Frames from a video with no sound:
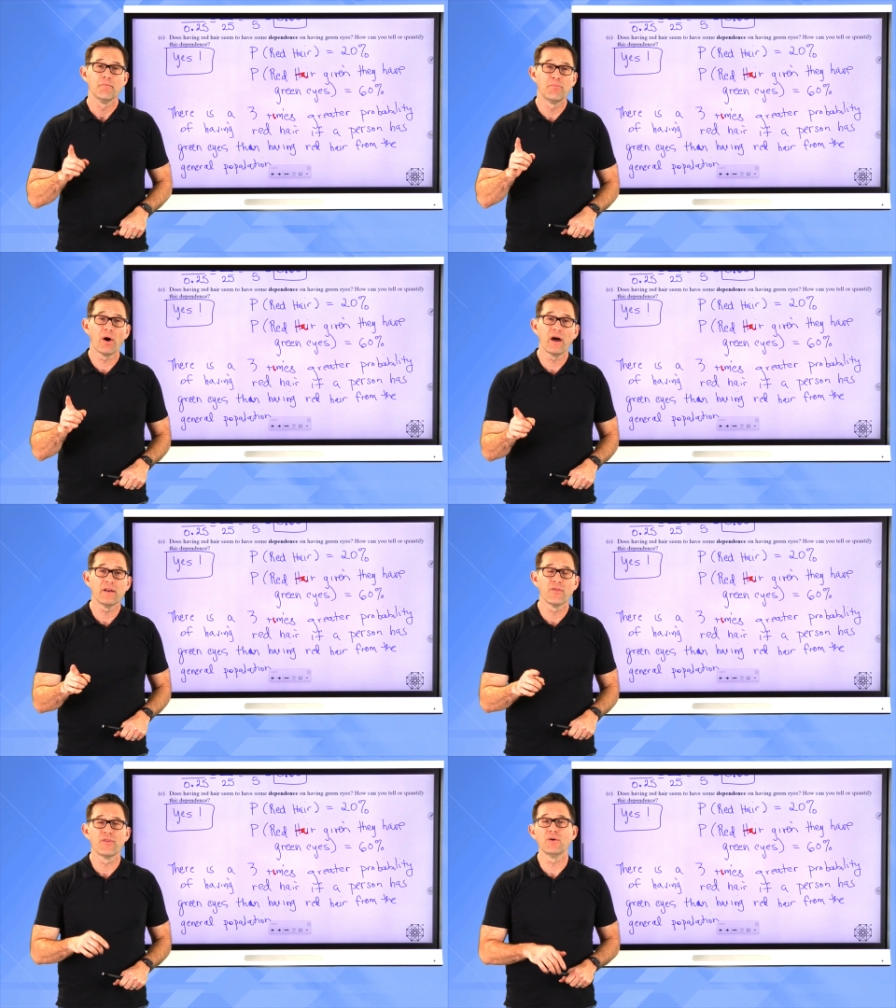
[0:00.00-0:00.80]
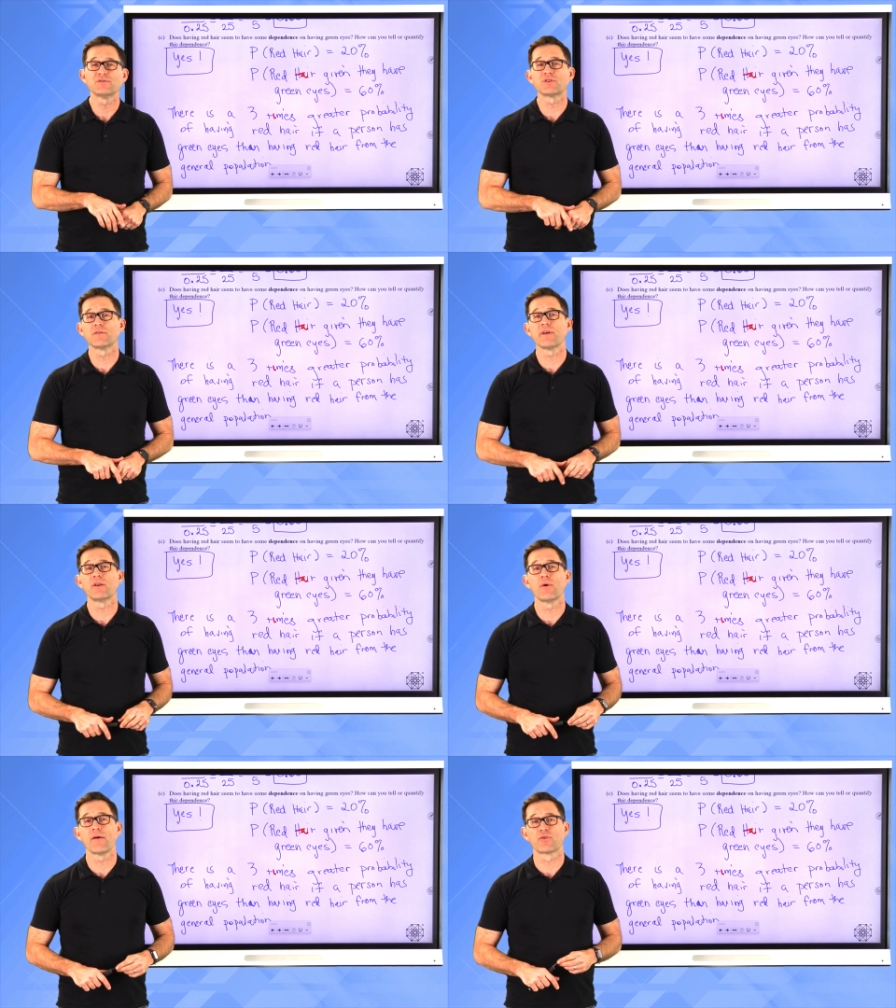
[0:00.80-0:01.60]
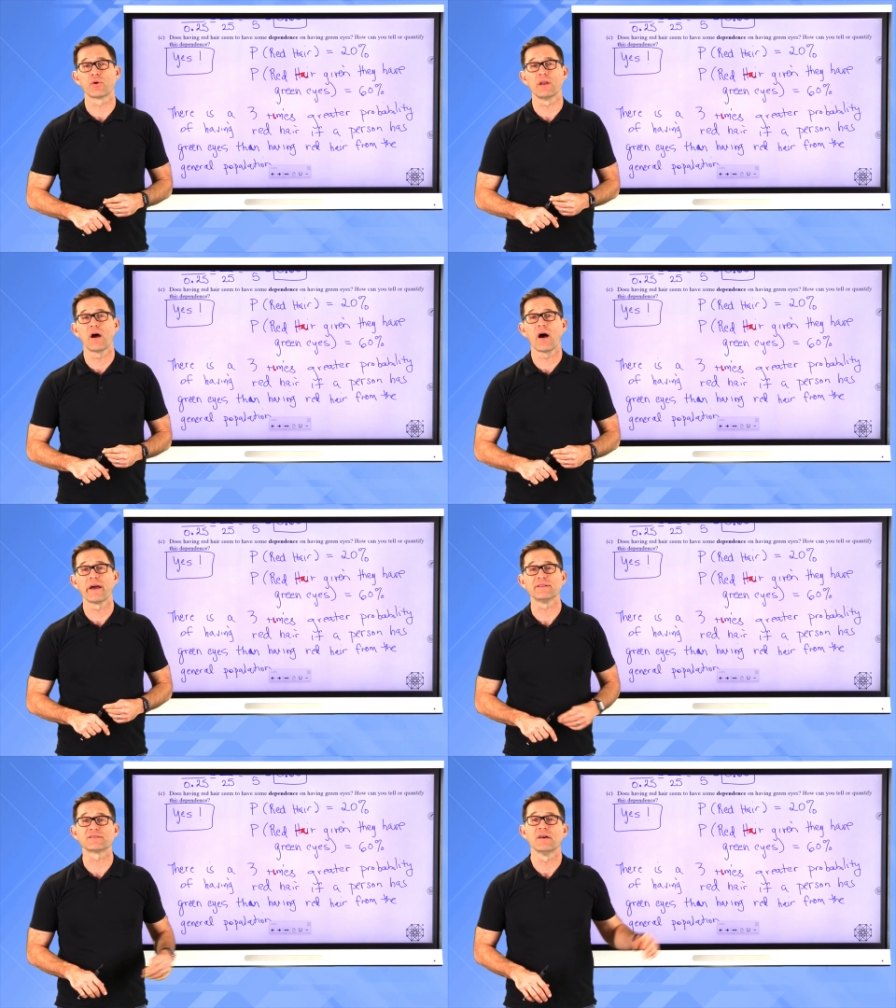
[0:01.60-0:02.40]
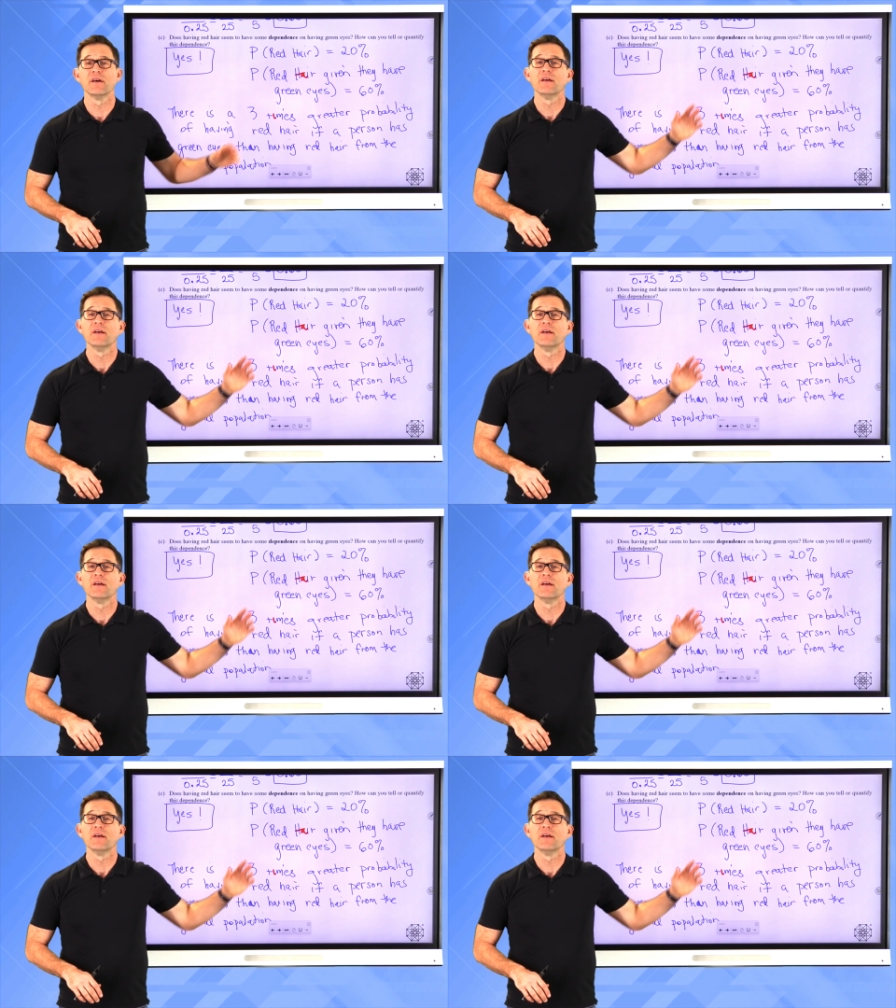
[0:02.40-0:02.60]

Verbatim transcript: but those surveyed who have green eyes,